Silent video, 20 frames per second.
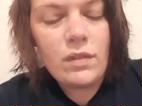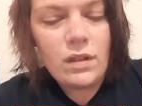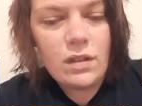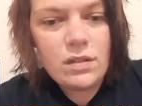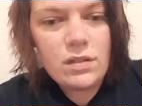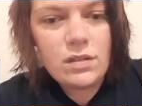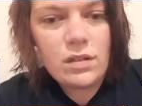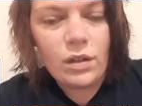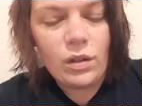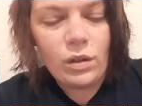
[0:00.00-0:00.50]

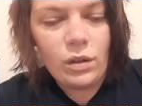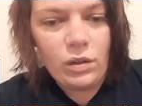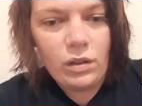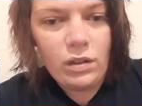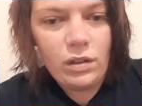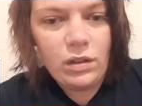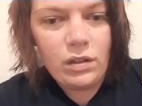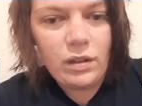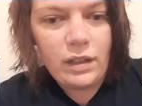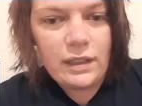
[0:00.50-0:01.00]
So
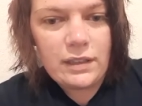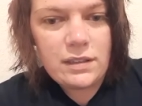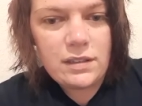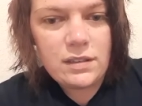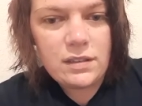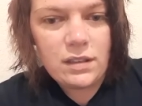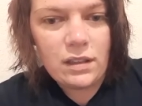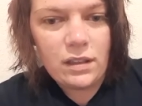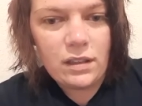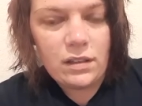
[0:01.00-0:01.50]

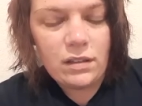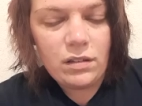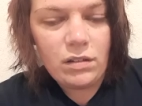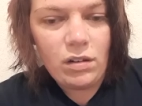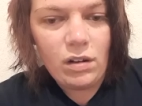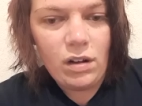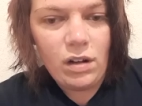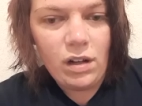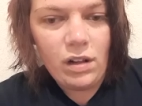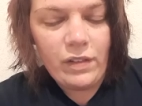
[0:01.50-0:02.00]
that's
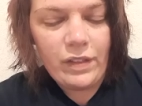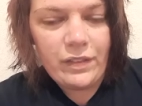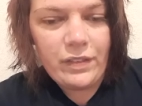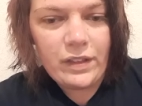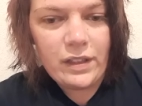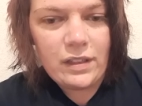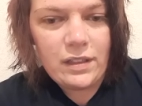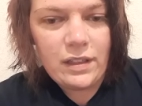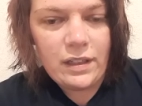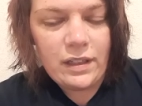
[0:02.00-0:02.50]
all that
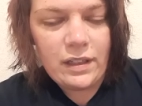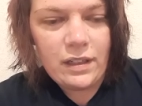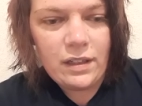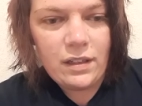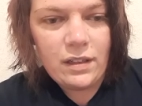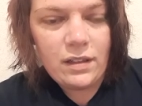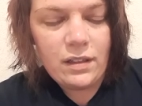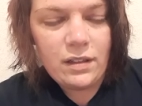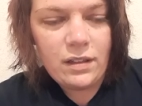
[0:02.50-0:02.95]
they did.